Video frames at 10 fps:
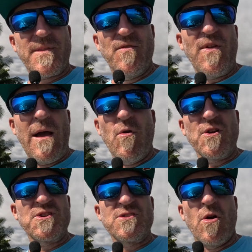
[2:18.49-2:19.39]
Flat
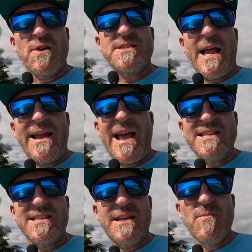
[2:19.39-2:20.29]
water starts, I
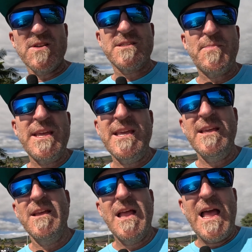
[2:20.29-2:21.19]
guess it must
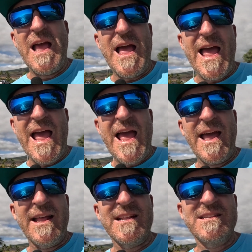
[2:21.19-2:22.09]
be,
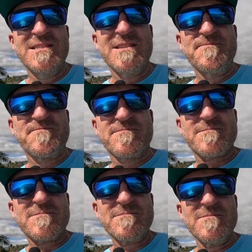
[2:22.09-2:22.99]
and
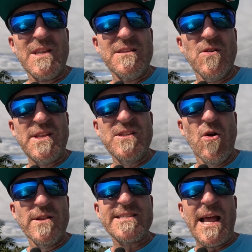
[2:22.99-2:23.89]
so this
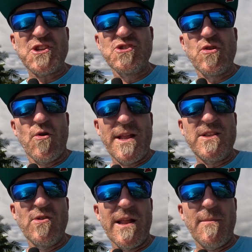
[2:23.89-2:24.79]
whole session turned
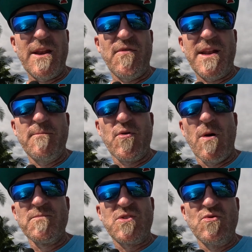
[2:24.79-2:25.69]
into a little bit of an
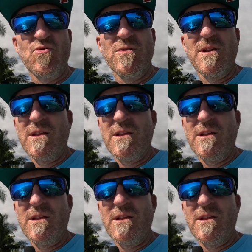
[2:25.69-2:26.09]
impromptu